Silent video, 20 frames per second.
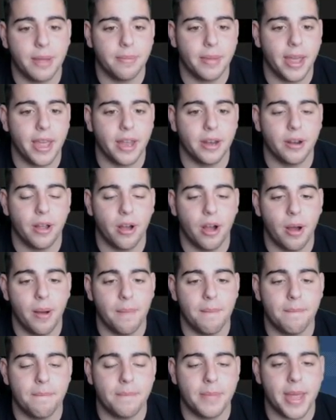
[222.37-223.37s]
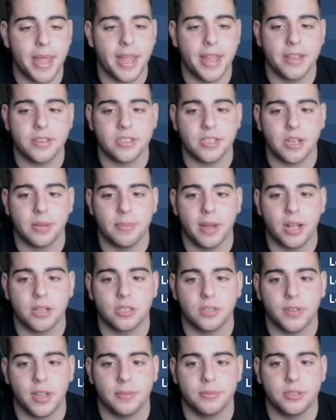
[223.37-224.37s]
man. Amazing
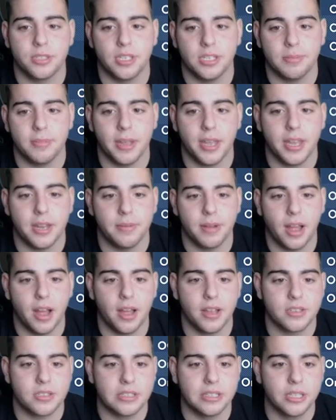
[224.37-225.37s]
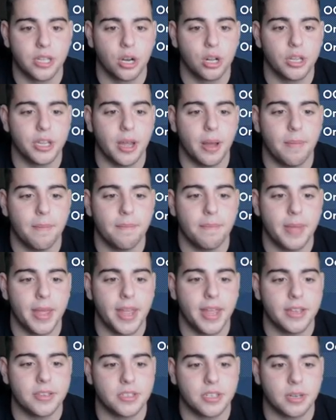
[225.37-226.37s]
amounts of MT made, guys. Literally
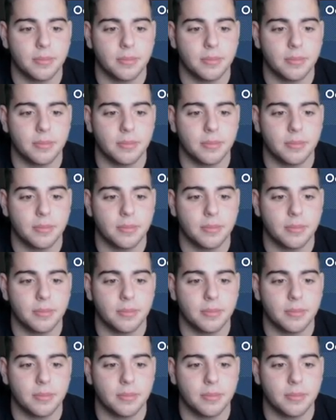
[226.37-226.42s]
amazing